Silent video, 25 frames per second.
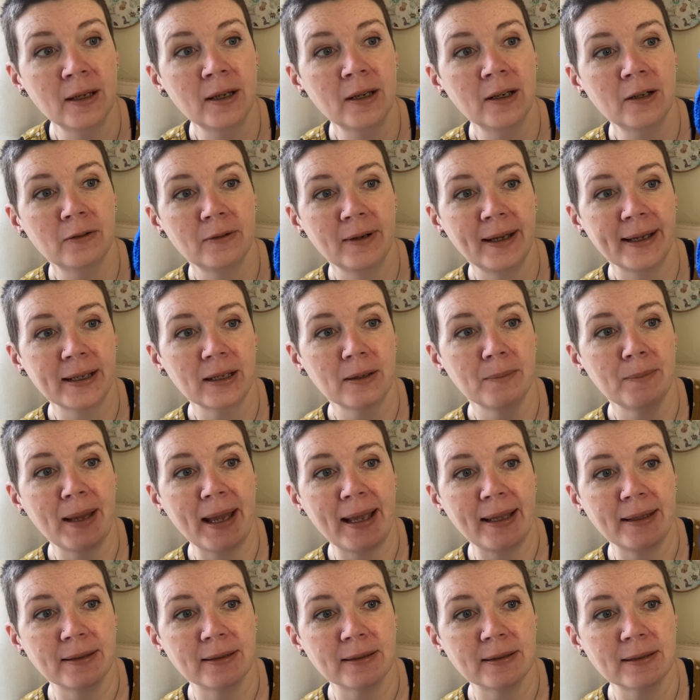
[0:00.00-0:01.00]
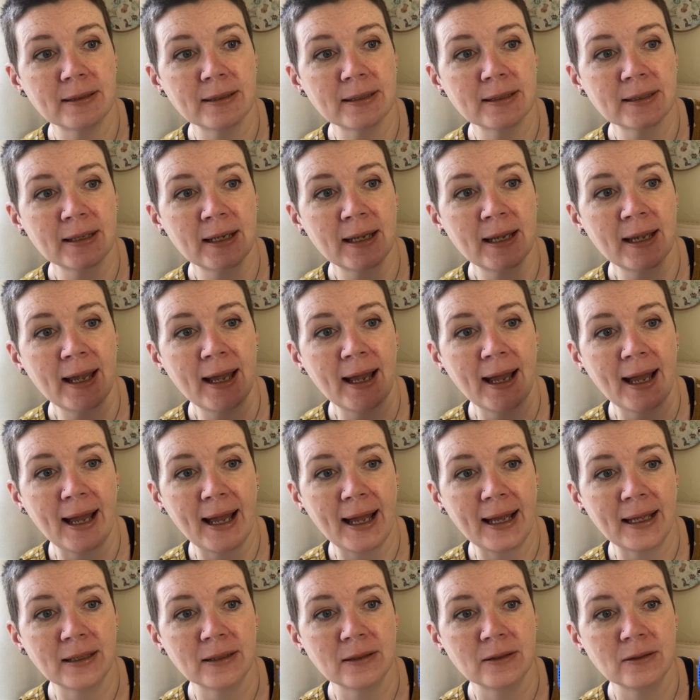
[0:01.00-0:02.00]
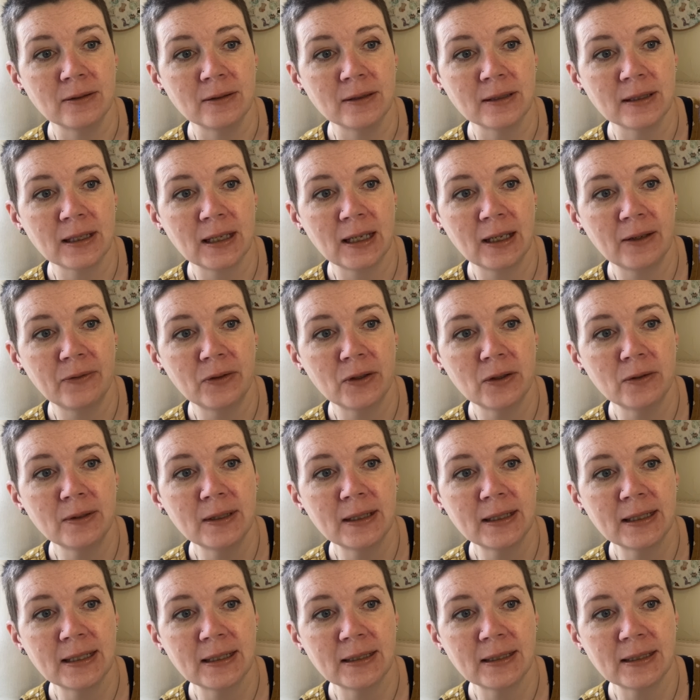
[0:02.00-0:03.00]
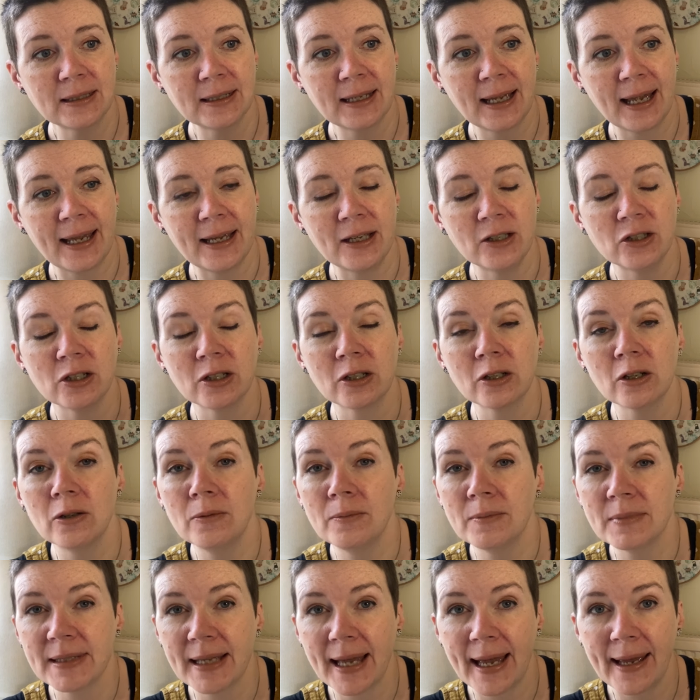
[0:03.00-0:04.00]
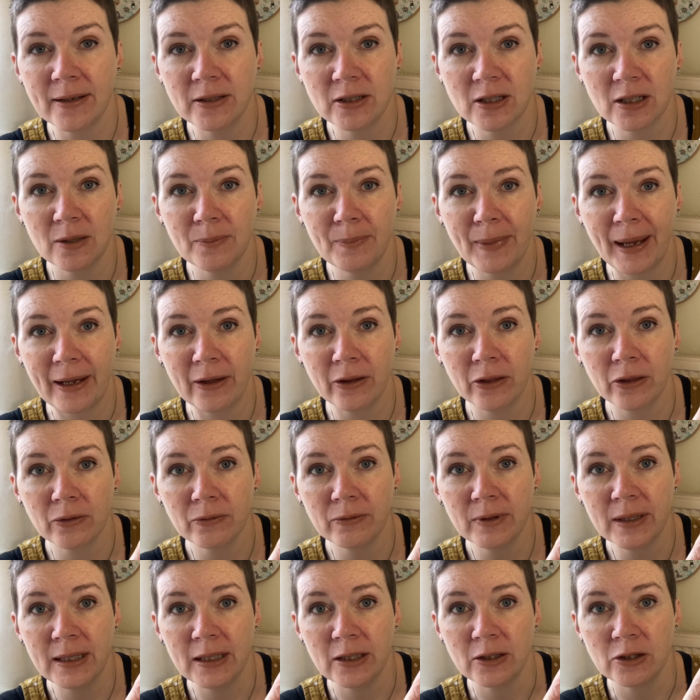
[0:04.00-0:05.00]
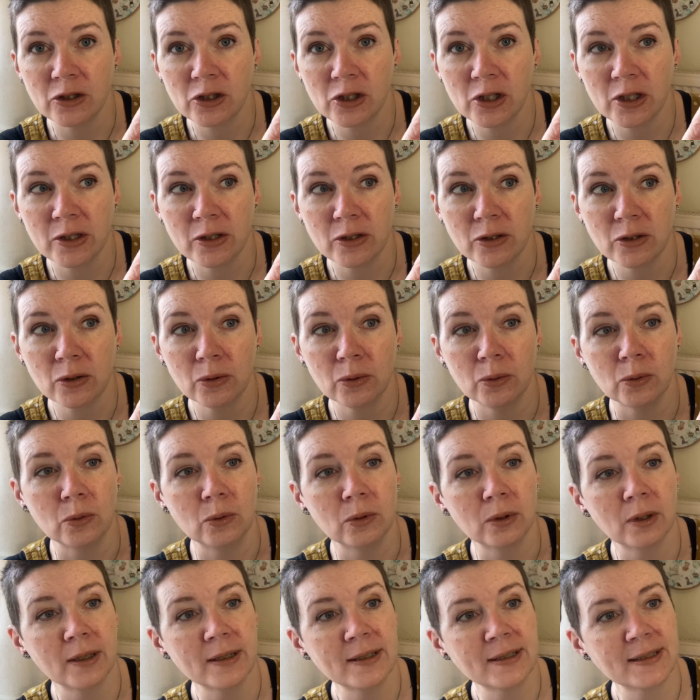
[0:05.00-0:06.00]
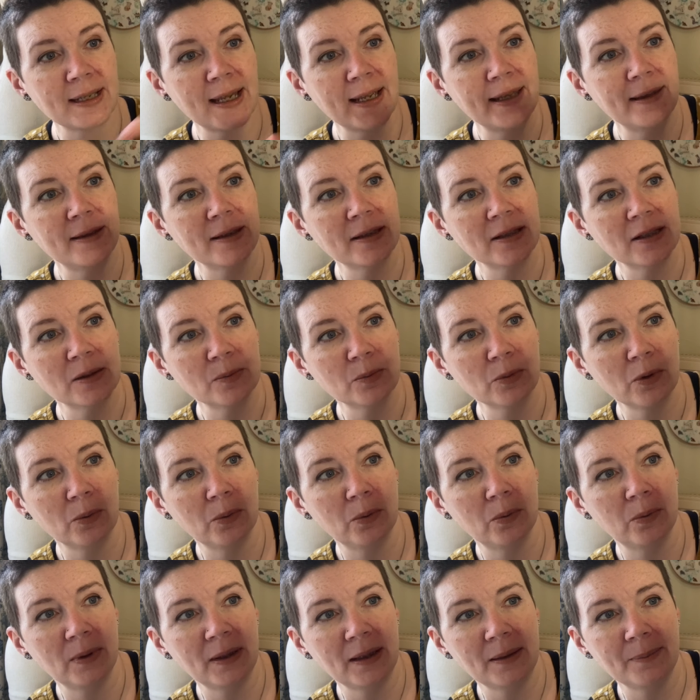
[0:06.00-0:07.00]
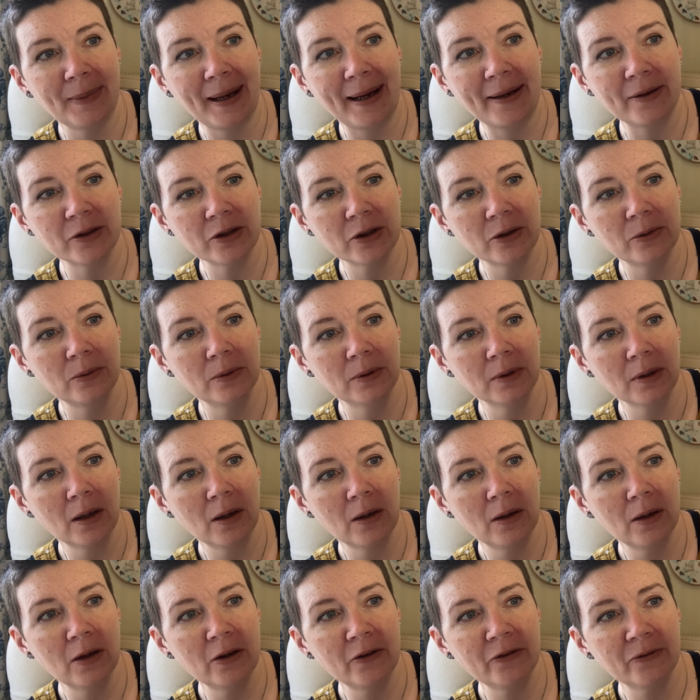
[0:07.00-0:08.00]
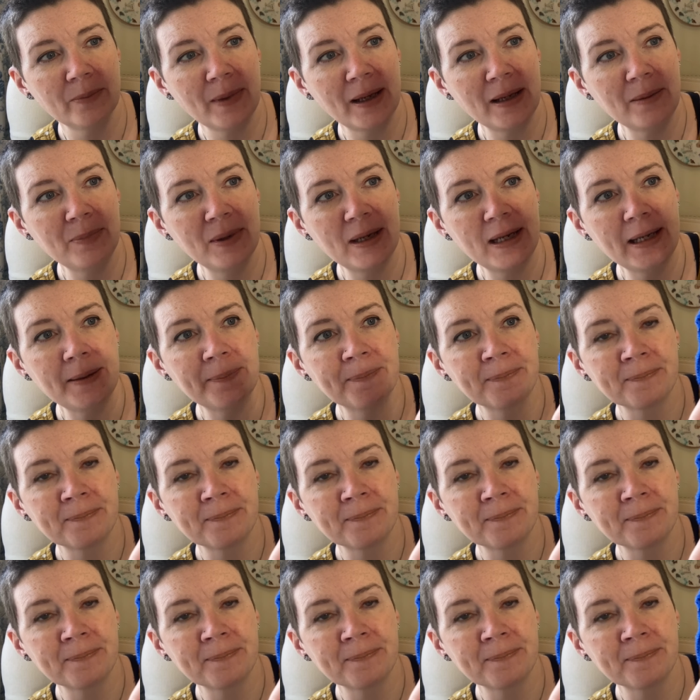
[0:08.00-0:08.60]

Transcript: recommends, and if you knit it to gauge, it comes out at about 3 inches tall. I'd say this is probably about 2.5 maybe,